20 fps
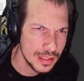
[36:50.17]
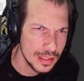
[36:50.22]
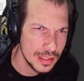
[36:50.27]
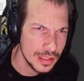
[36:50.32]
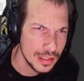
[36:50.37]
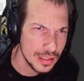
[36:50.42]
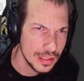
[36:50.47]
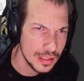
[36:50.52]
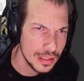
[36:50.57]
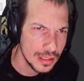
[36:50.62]

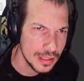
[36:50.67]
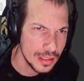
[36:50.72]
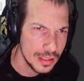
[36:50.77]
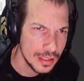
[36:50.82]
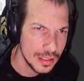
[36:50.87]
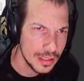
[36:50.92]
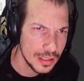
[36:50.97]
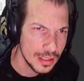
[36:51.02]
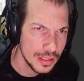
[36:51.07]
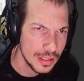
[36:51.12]

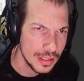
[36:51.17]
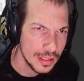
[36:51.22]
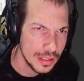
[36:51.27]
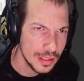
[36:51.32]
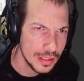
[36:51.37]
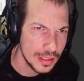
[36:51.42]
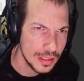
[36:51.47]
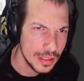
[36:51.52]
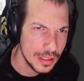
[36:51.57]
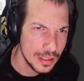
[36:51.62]

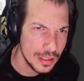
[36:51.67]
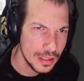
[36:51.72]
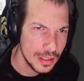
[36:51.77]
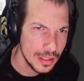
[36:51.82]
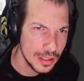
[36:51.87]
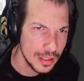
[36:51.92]
[no speech]